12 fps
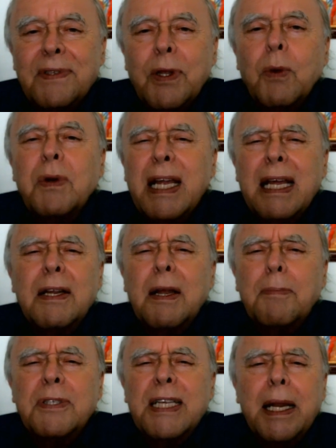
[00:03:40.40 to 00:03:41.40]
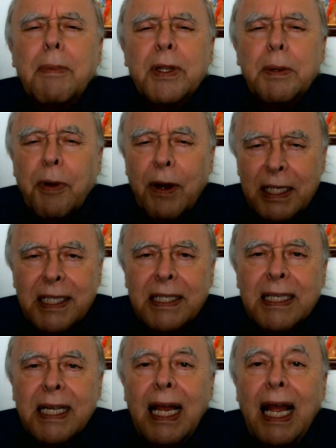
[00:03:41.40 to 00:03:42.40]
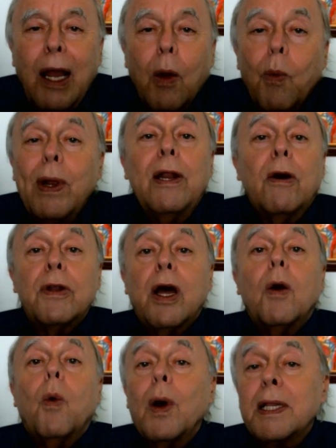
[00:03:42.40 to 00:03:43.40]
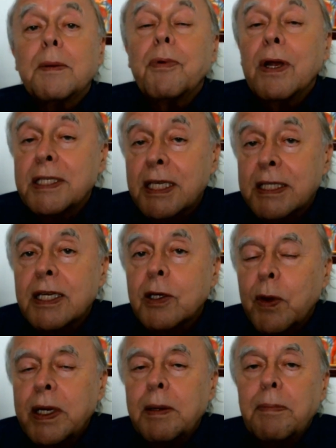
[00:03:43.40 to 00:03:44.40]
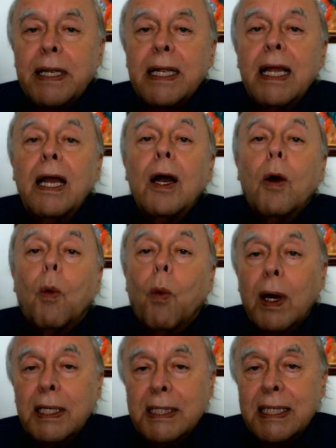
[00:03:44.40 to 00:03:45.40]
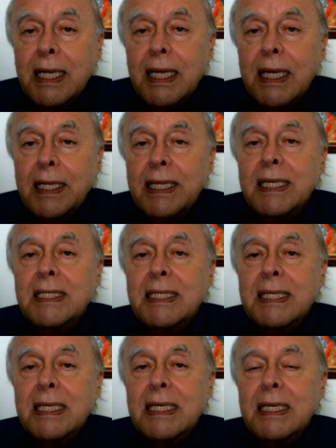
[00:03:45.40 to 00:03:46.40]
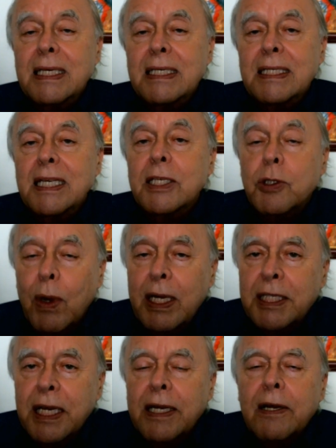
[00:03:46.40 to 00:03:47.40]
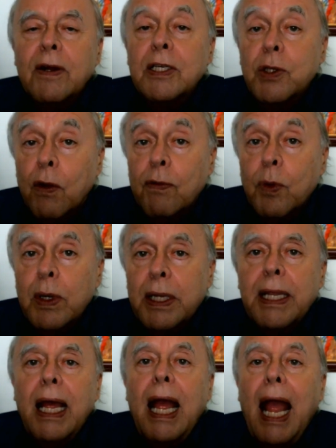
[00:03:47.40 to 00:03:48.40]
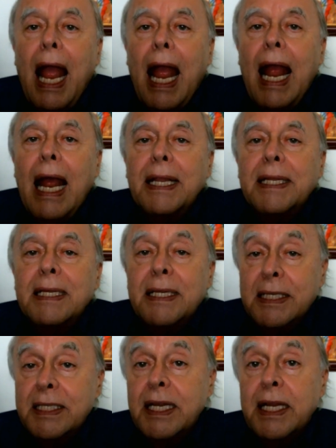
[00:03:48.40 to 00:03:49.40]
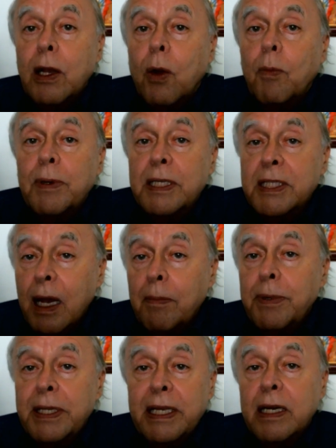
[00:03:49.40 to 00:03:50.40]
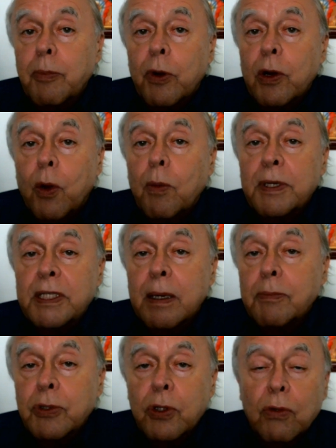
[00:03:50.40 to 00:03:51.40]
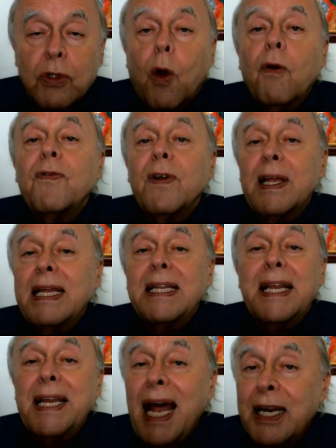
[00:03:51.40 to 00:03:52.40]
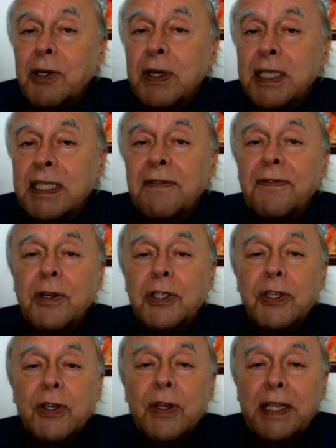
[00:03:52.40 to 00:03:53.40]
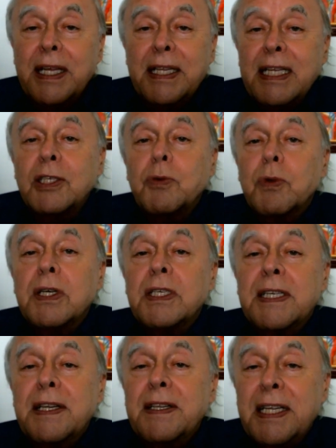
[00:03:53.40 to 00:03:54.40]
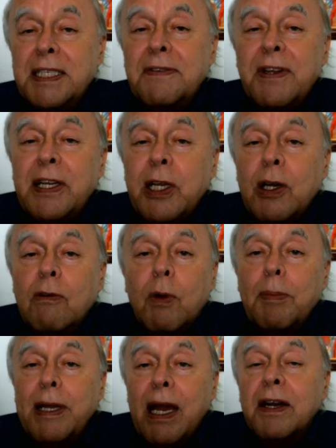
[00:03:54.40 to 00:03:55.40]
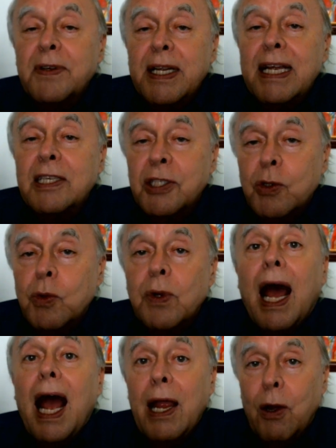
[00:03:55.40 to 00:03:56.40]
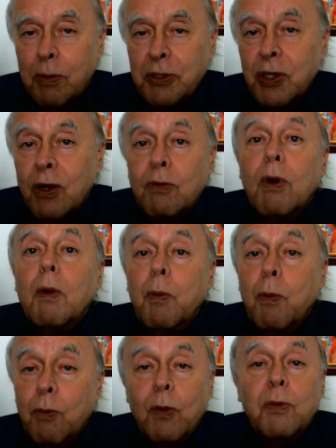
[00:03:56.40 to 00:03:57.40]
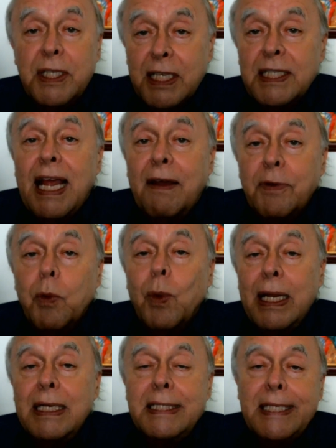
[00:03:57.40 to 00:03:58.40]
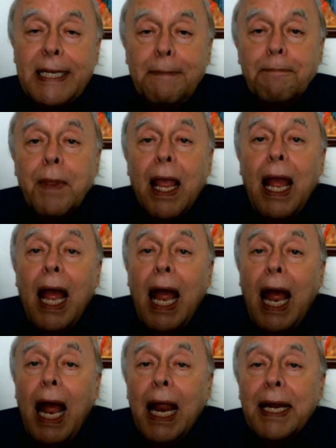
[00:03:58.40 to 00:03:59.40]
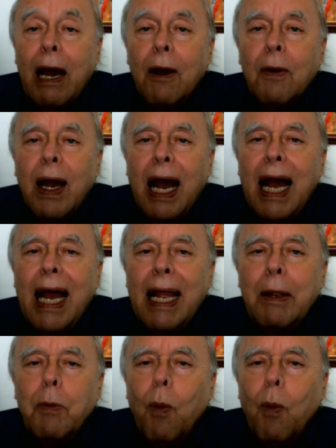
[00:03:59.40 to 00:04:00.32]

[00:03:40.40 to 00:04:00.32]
don't get upset about the prices. We don't know what the prices are going to be once this situation here is over with and the city opens up and the airport opens up too. Hopefully in the not too distant future, and that these words in this video will be out of date soon. I hope so. We'll just have to wait and see. Now, I